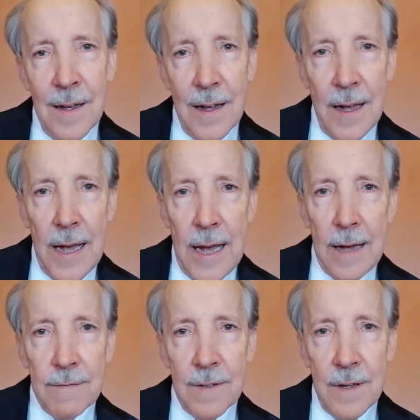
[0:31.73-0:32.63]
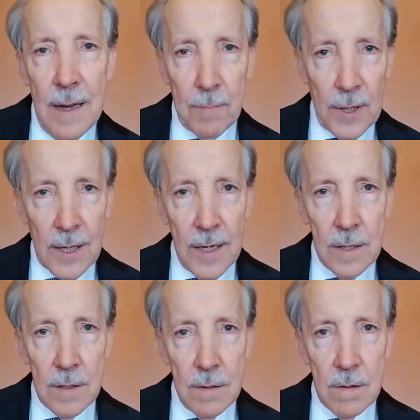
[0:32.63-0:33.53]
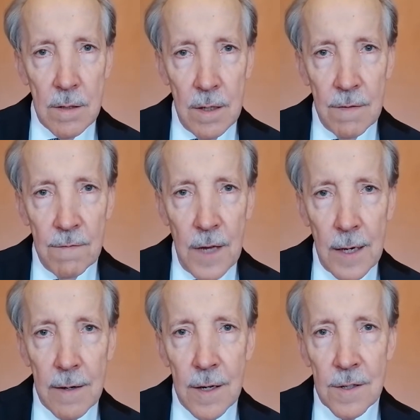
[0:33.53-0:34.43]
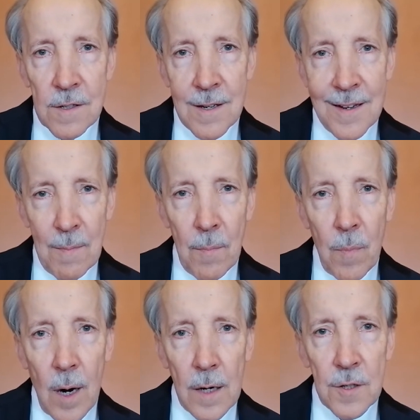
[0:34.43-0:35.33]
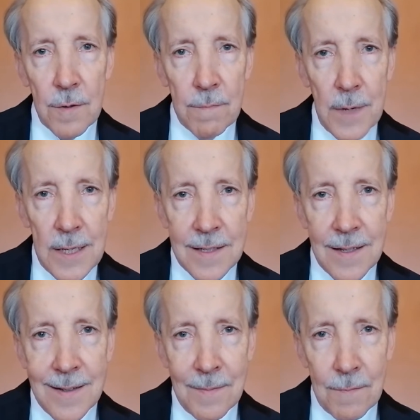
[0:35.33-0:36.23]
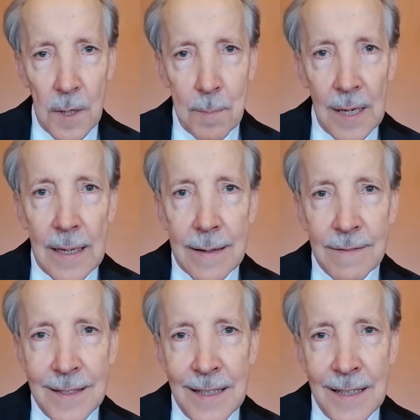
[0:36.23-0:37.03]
have applications in various parts of medicine, we believe.